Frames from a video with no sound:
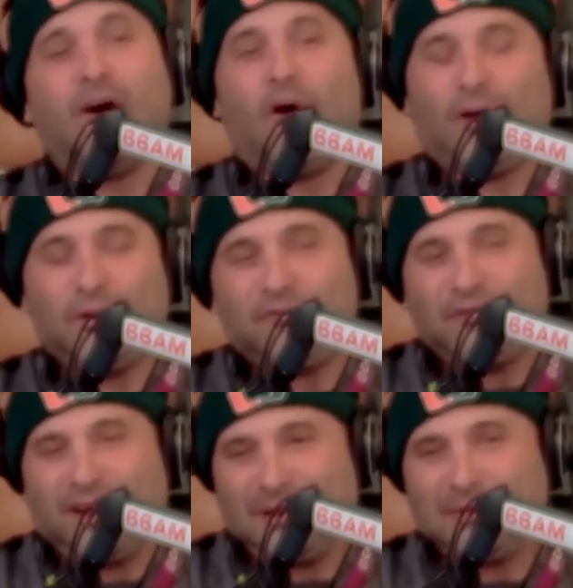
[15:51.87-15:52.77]
aren't you
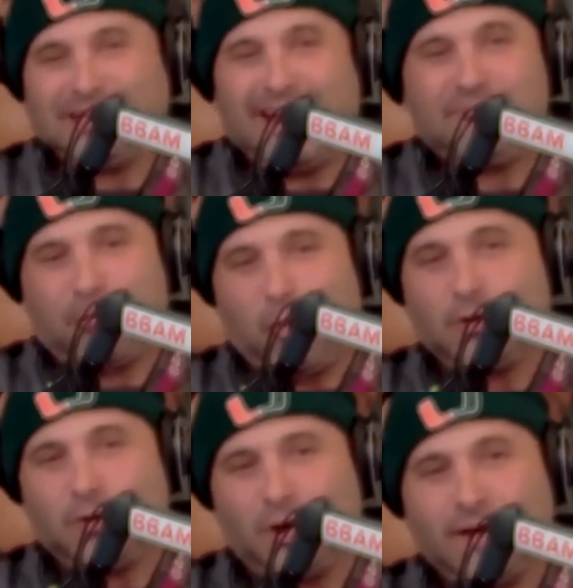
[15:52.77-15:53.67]
friendly with Dave
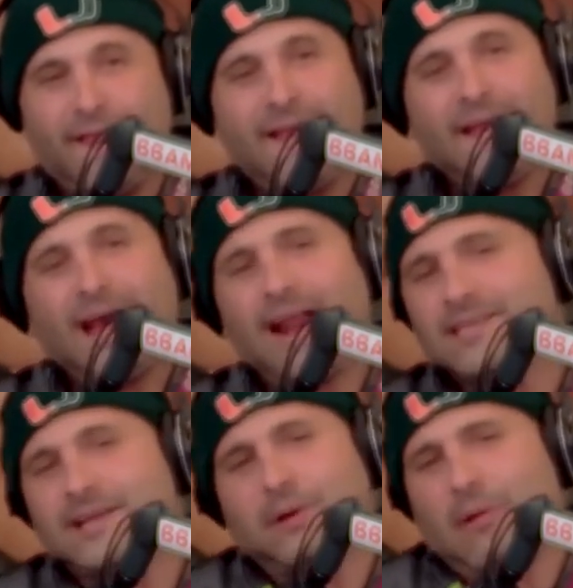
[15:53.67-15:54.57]
Portnoy? And I
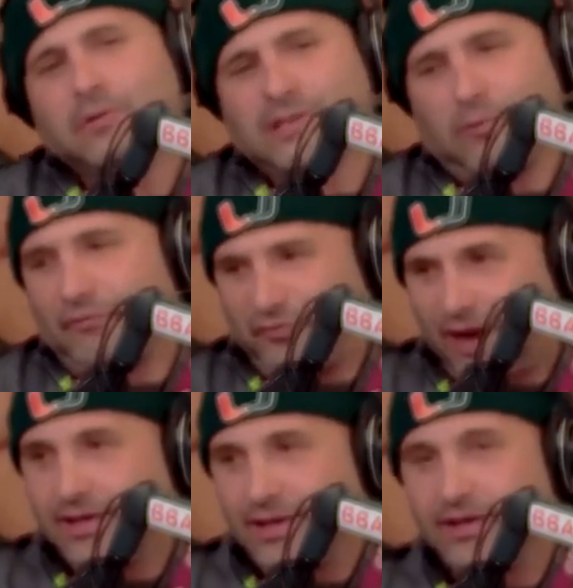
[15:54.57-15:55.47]
said, I wouldn't say we're
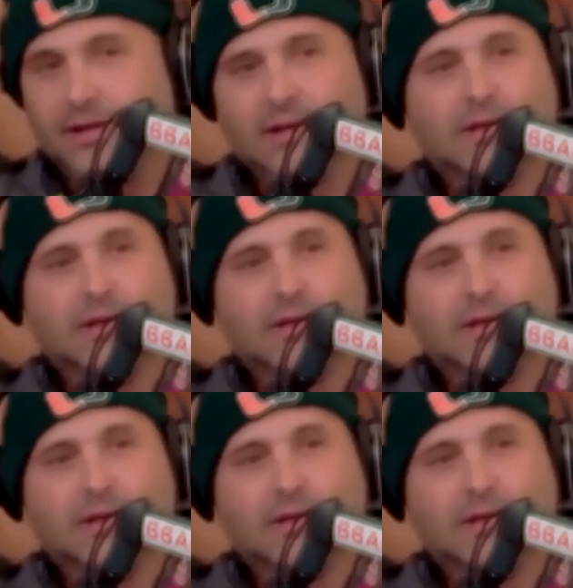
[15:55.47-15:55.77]
friendly.